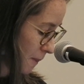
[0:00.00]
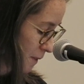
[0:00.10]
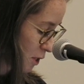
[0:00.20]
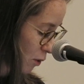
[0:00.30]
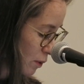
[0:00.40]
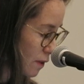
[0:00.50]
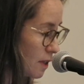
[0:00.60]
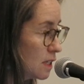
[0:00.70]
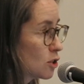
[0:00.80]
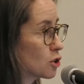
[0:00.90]
So with
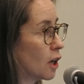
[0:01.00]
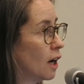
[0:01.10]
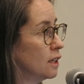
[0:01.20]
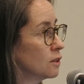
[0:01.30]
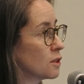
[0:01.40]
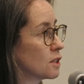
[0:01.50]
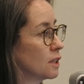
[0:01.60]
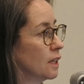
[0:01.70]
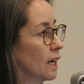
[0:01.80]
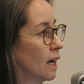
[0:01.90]
these trials,
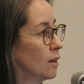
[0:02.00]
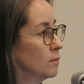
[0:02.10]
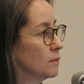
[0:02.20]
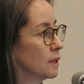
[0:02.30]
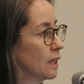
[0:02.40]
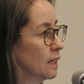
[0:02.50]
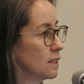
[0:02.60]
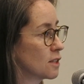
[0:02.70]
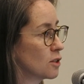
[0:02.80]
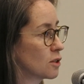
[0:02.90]
and
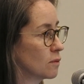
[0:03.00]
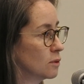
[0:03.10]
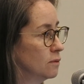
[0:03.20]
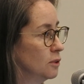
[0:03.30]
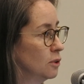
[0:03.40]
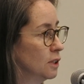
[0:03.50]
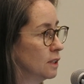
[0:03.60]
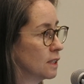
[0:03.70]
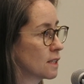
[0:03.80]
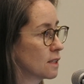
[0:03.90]
this is reviewed in
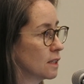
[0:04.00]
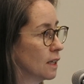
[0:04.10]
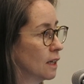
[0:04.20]
this